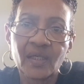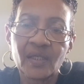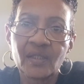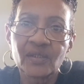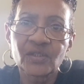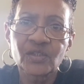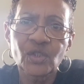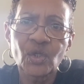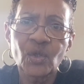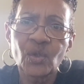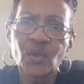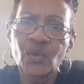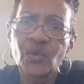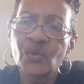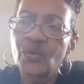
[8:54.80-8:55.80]

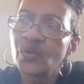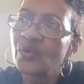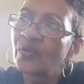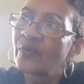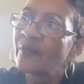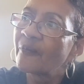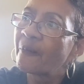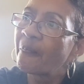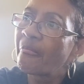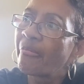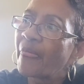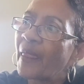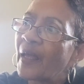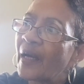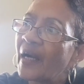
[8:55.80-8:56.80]
So
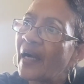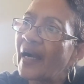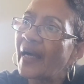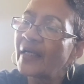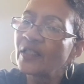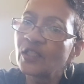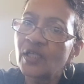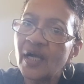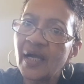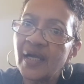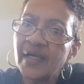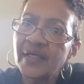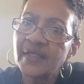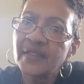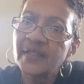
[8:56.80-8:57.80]
I,
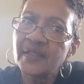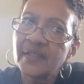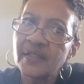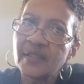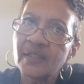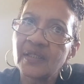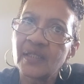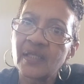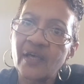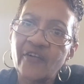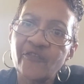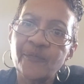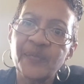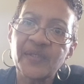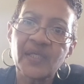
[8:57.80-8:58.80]
I
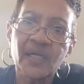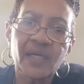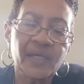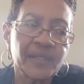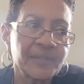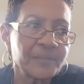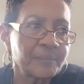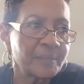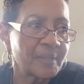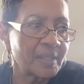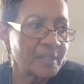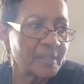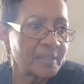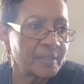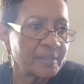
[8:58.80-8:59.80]
left behind
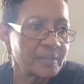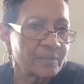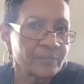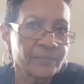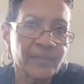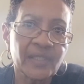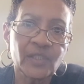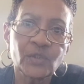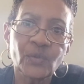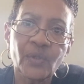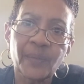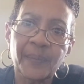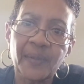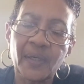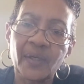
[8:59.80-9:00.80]
my ring
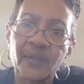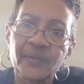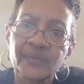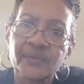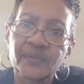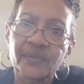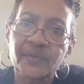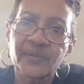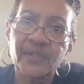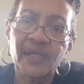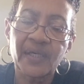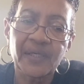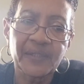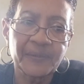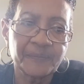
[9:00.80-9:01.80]
doorbell,
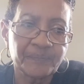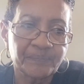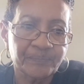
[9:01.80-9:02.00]
okay?